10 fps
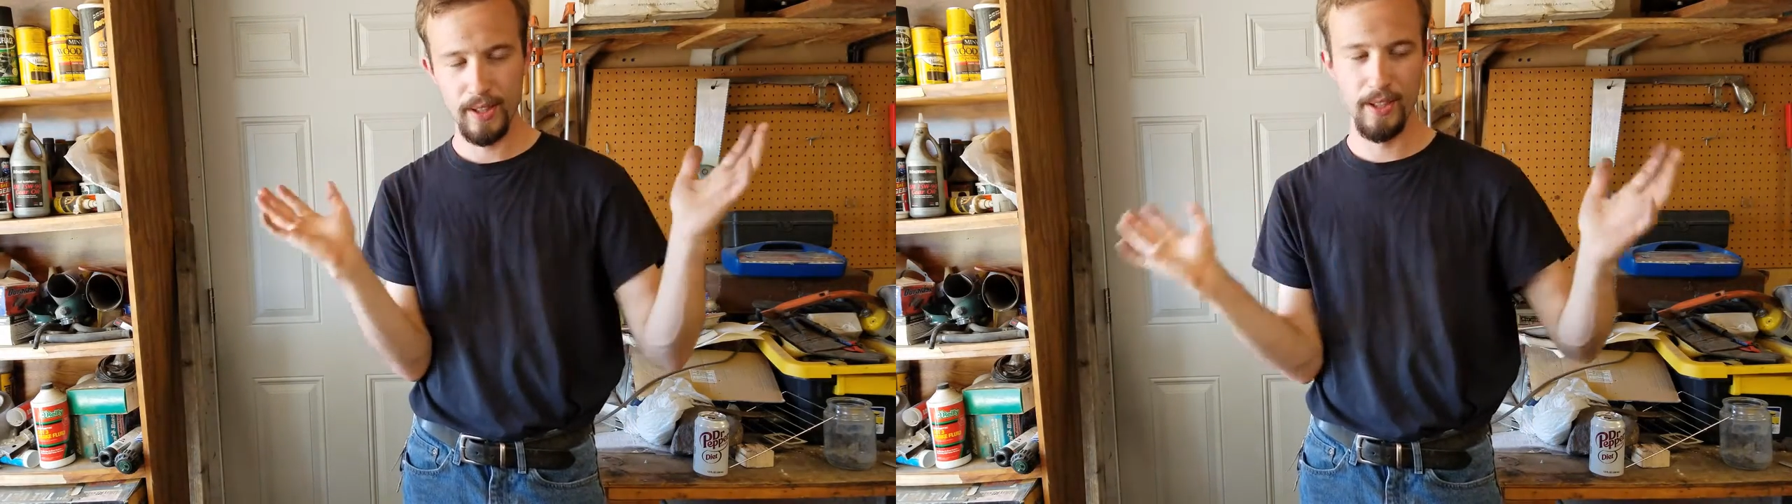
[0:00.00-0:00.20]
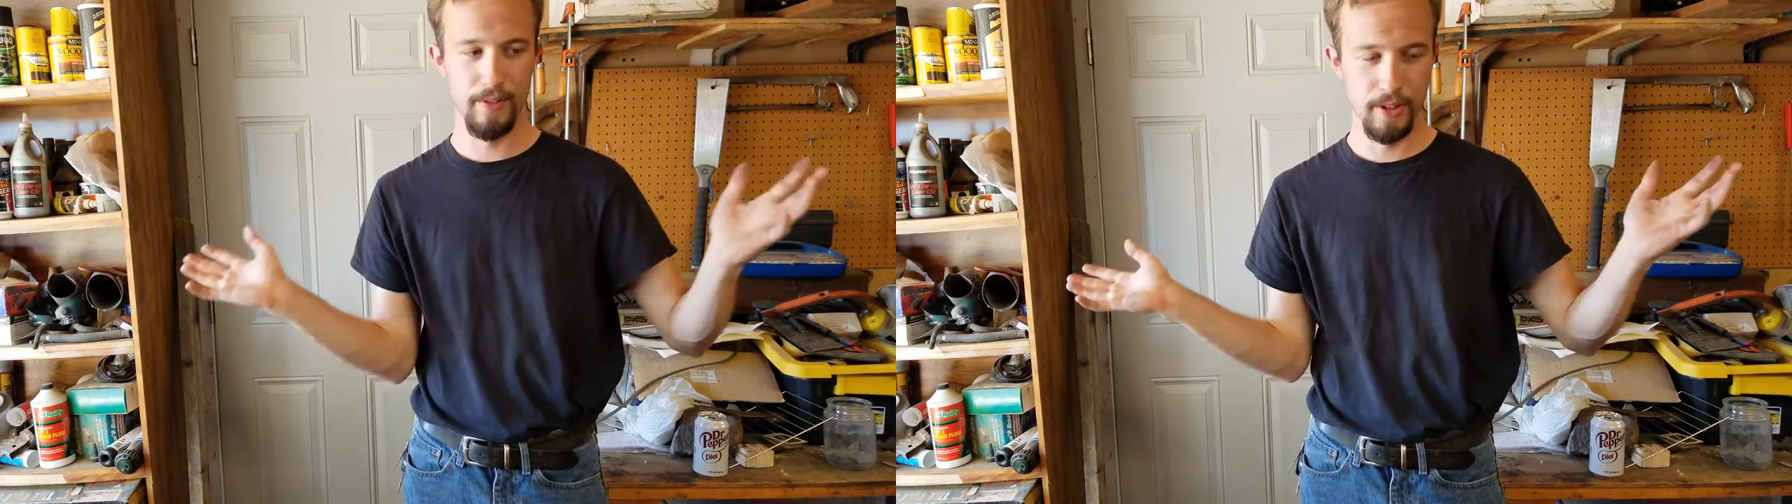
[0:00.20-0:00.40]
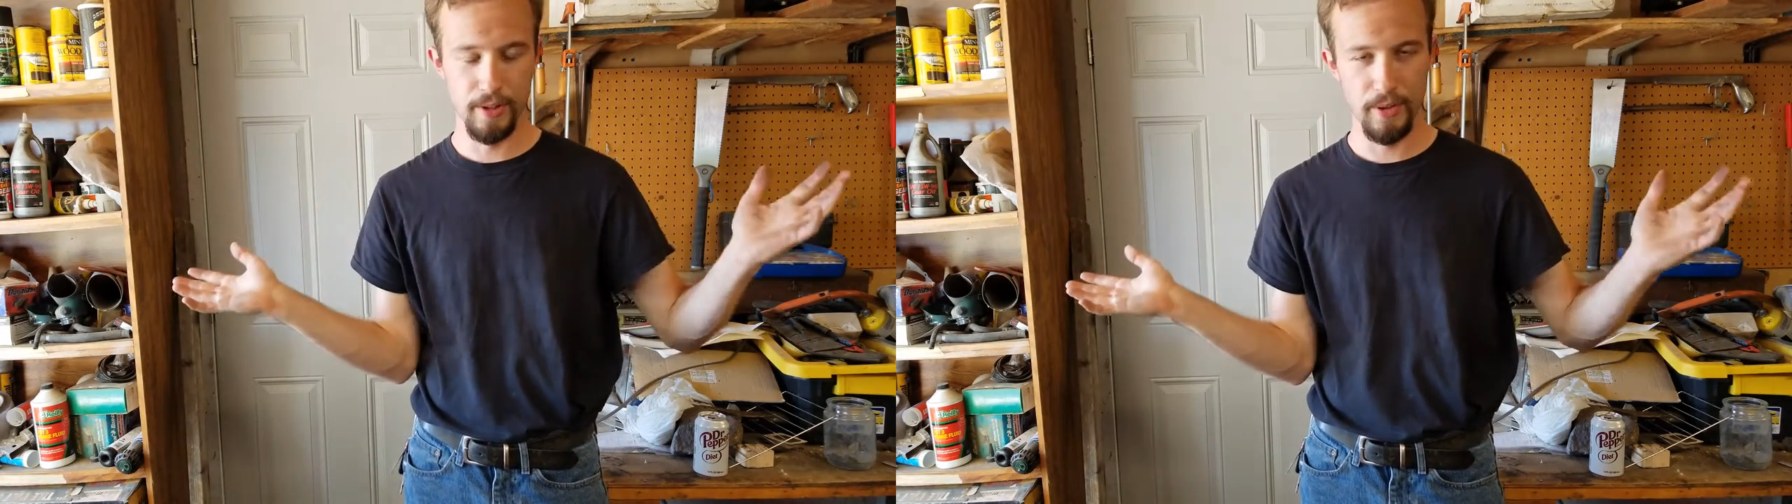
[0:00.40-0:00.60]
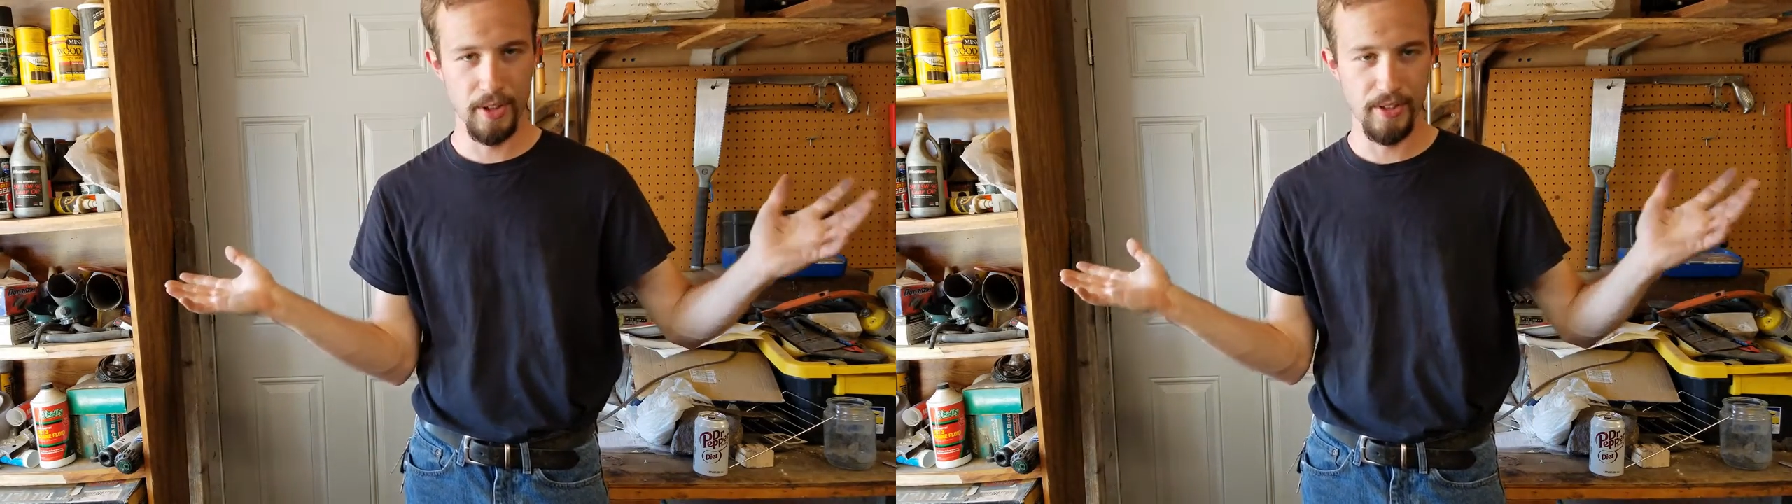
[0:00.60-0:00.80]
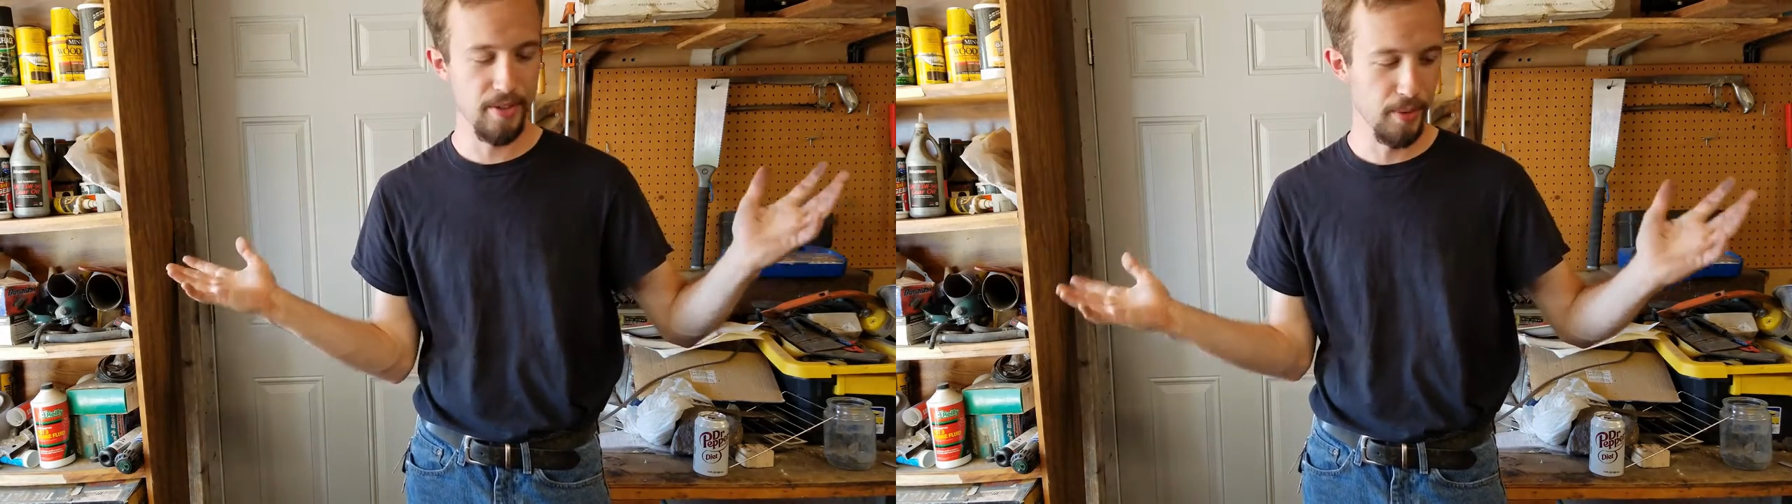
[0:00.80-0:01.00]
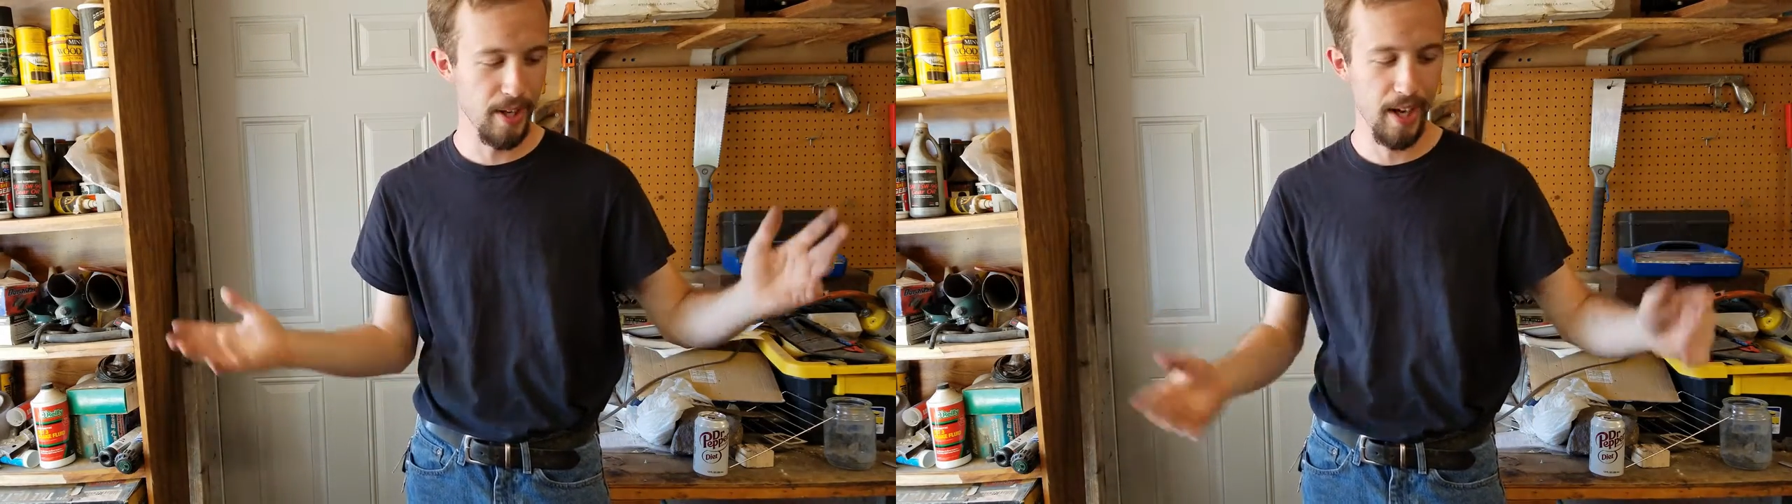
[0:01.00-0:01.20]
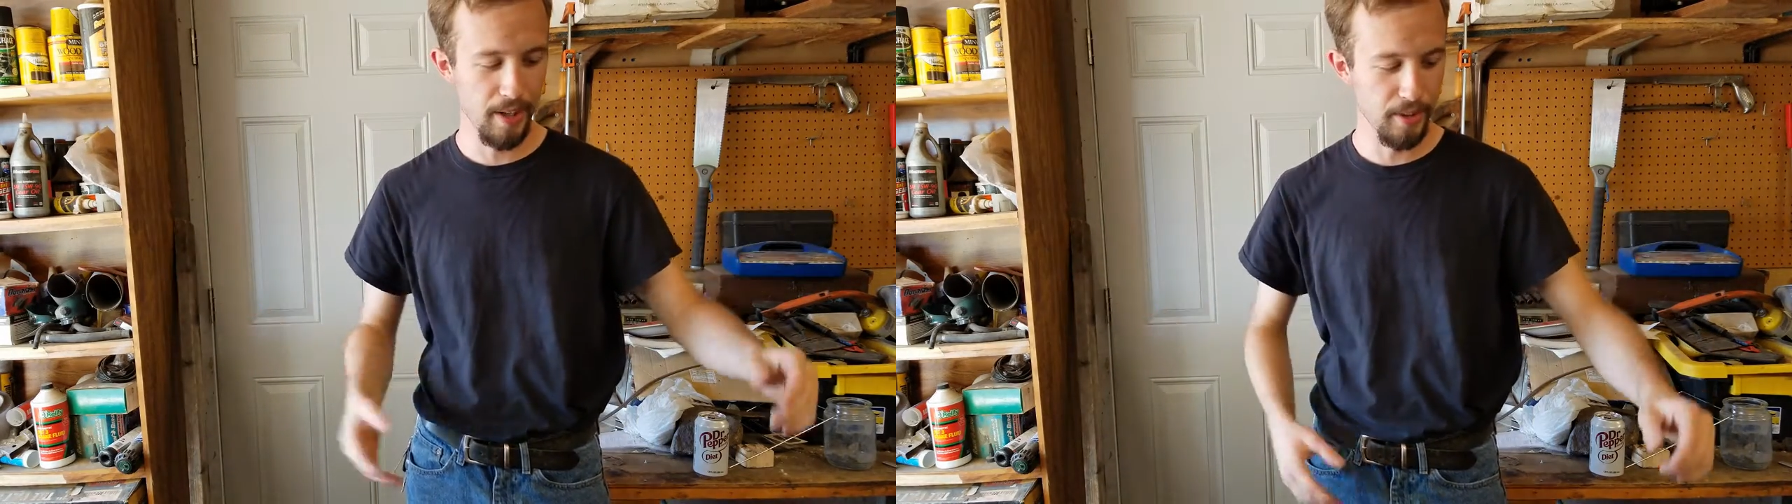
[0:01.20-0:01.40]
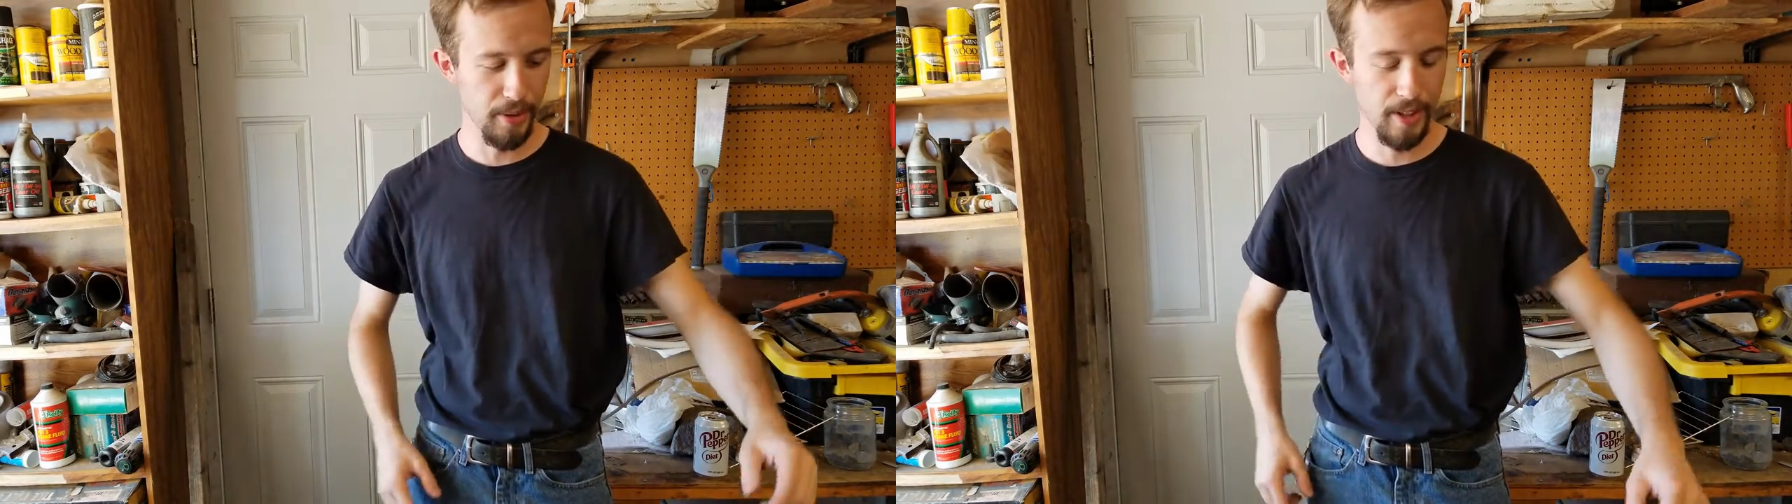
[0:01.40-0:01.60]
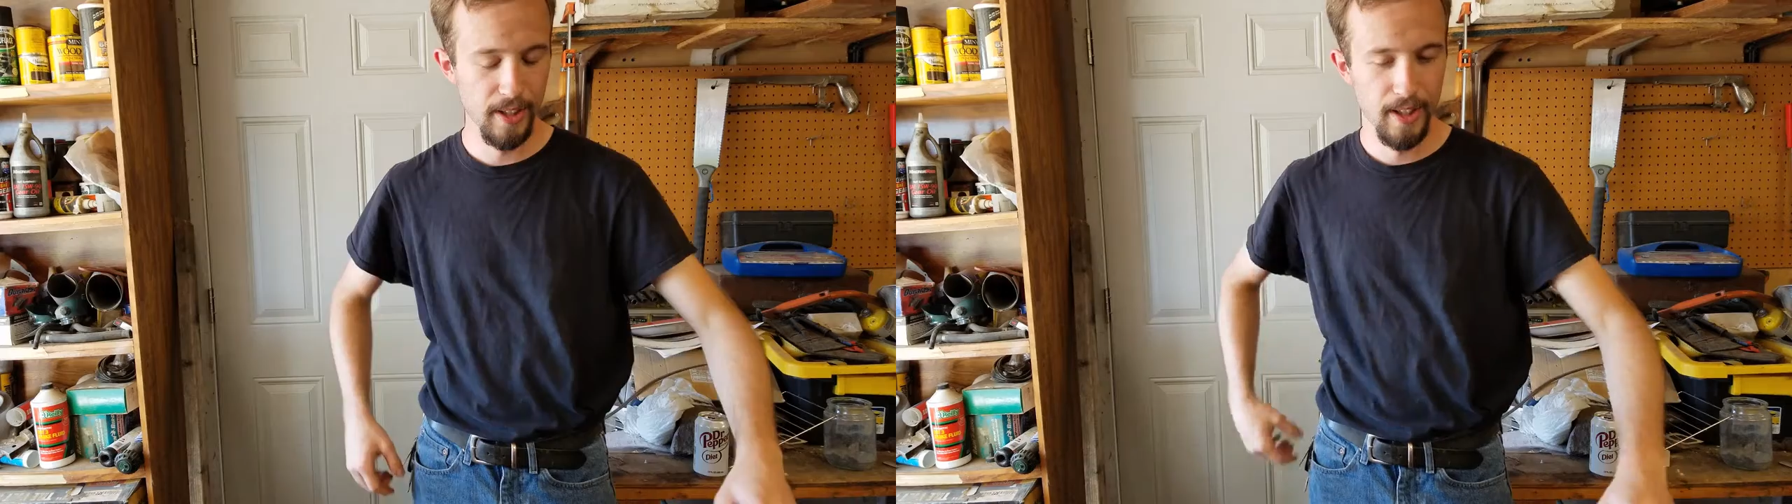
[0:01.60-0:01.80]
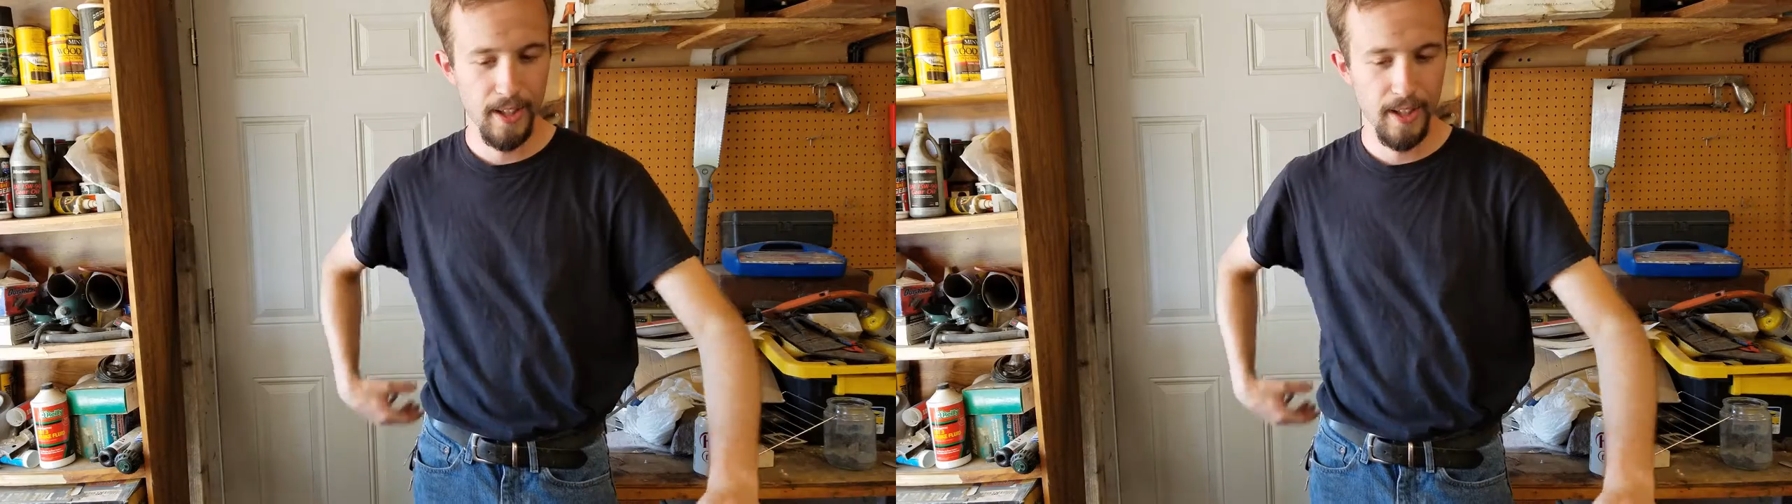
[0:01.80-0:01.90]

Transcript: if you do things the way I do it.